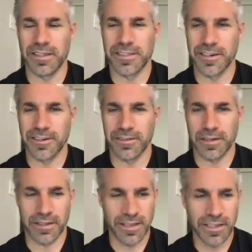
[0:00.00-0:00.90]

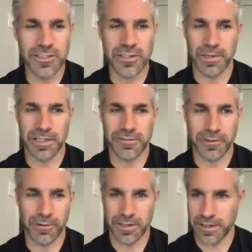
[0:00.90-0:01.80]
So thank you so much
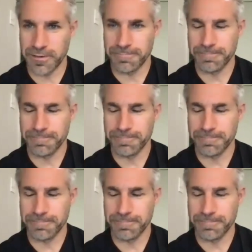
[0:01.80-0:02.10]
for what you do.